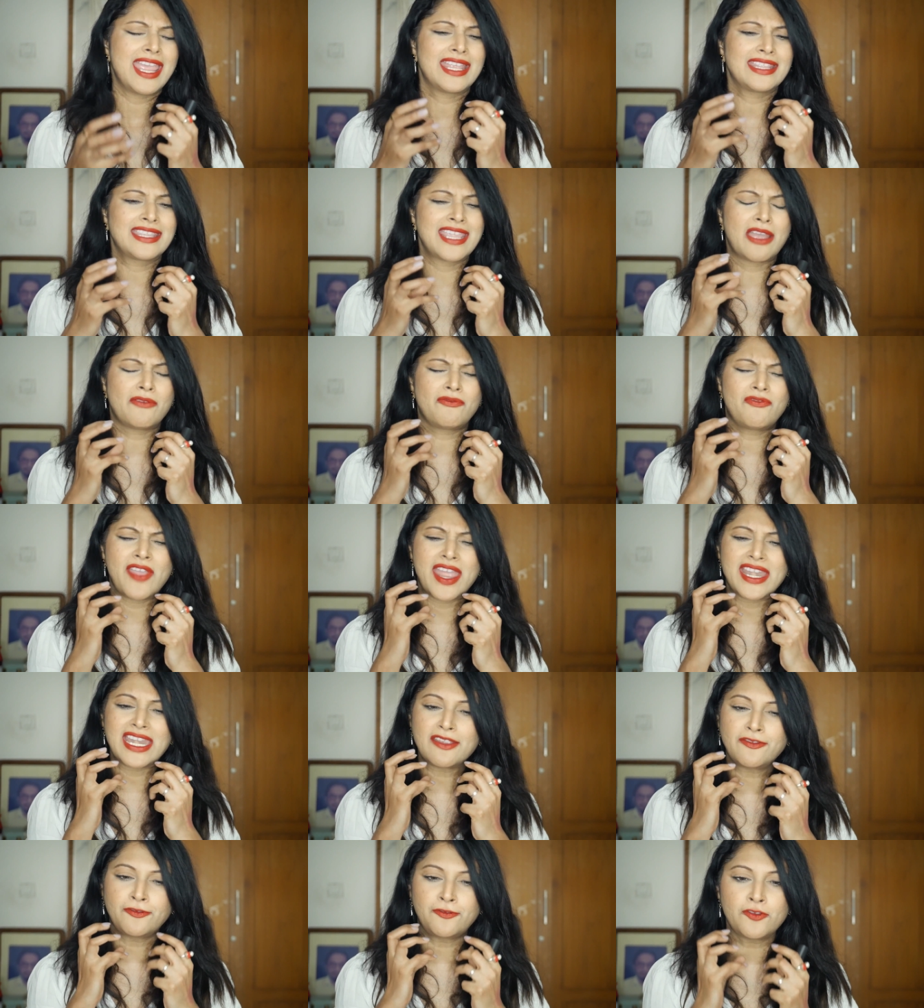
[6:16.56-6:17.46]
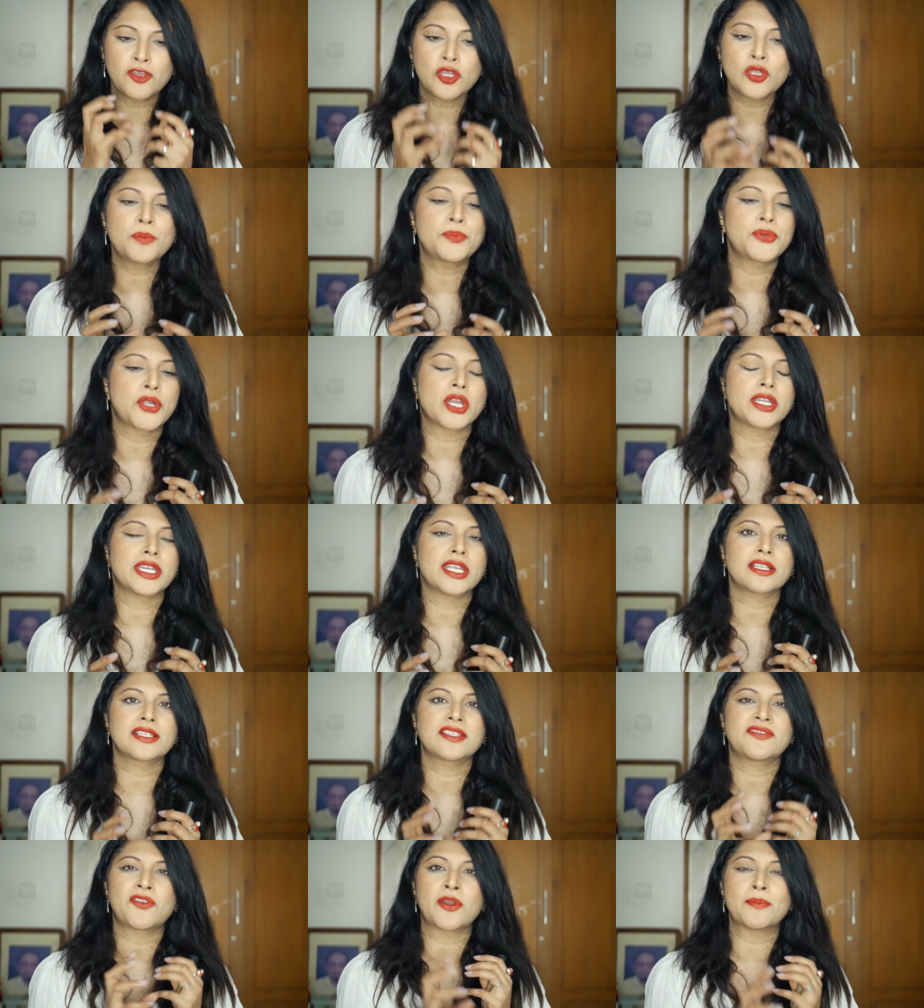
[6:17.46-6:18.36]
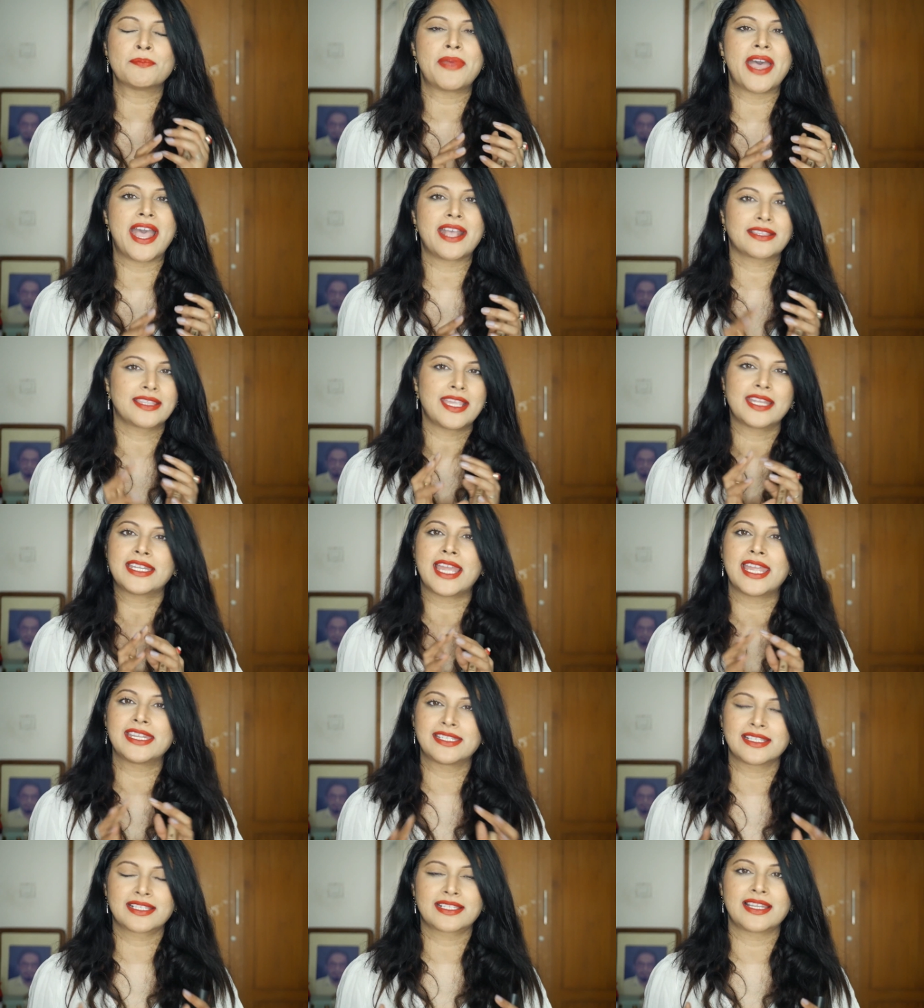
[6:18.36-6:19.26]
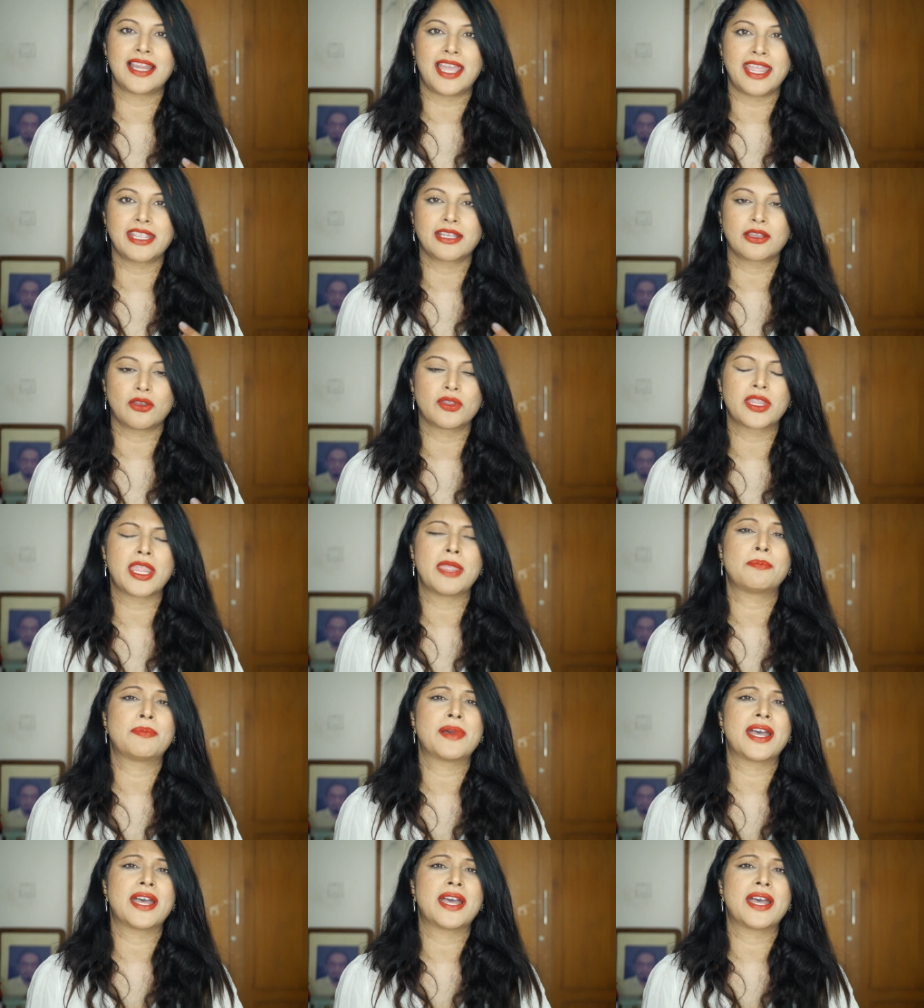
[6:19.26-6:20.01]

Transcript: There are very few products from PAC that I dislike, okay?